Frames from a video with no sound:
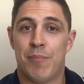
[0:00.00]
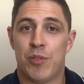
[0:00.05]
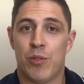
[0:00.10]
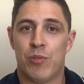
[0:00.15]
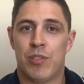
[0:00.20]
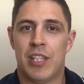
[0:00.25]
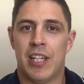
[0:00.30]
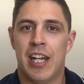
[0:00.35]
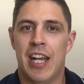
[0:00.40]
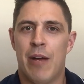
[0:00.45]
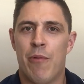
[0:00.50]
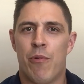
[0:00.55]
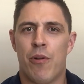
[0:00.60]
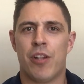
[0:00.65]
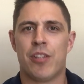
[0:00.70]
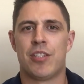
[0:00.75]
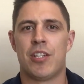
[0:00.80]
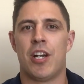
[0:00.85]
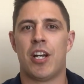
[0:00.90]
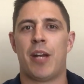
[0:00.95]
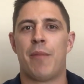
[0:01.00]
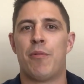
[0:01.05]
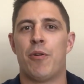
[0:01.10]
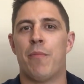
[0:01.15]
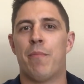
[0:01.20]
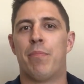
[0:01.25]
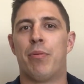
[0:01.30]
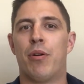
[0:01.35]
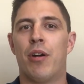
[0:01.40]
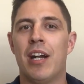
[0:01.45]
So today I want to talk
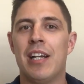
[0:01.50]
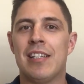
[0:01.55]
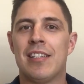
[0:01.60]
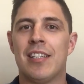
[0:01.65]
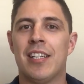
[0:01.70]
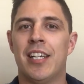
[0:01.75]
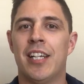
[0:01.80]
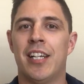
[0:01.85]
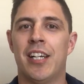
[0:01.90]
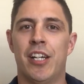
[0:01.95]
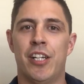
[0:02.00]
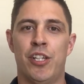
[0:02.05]
about pricing